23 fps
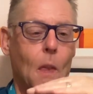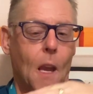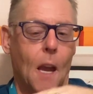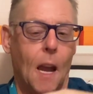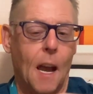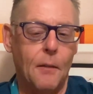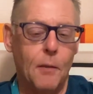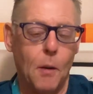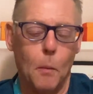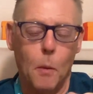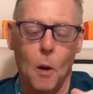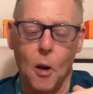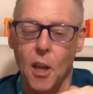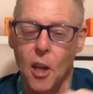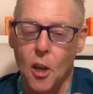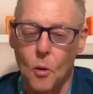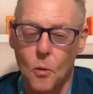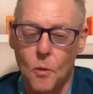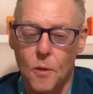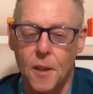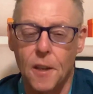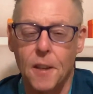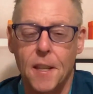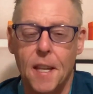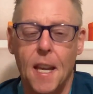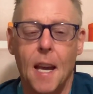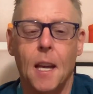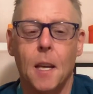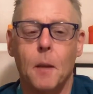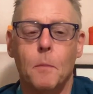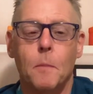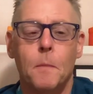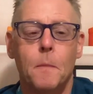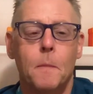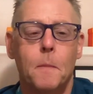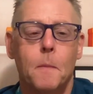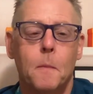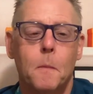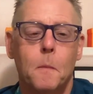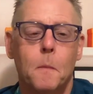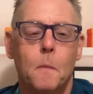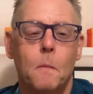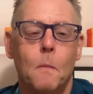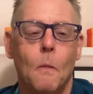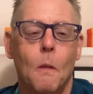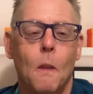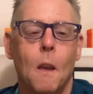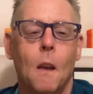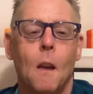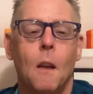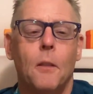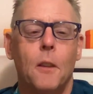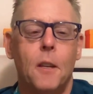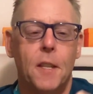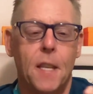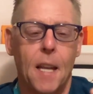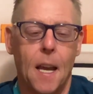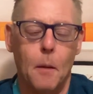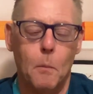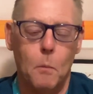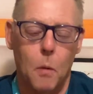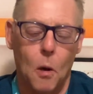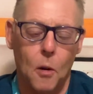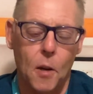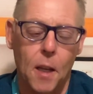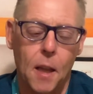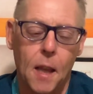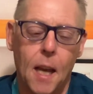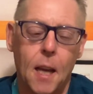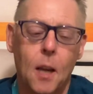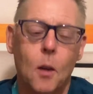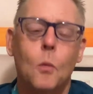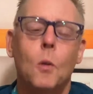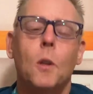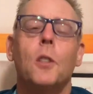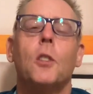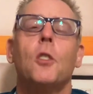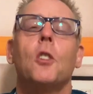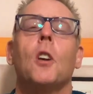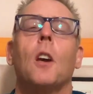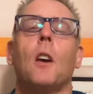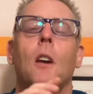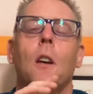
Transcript: Everybody use the same, the same body language,